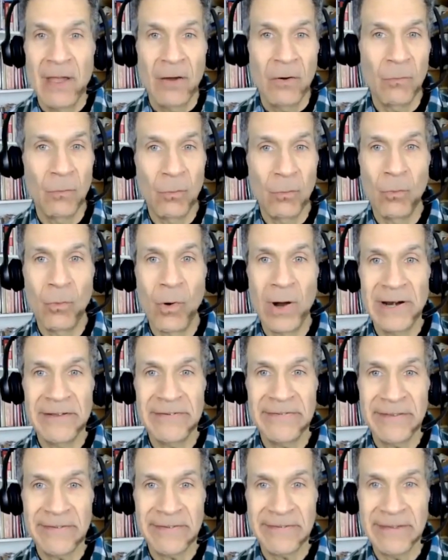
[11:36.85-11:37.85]
What
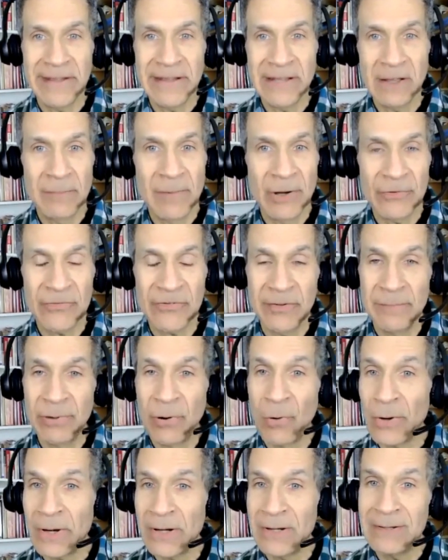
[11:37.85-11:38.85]
is the single most
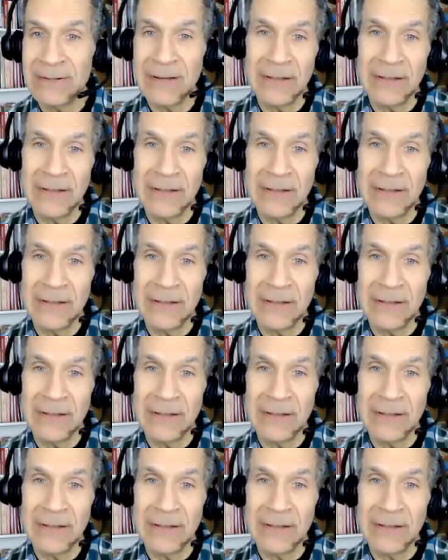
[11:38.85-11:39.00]
important?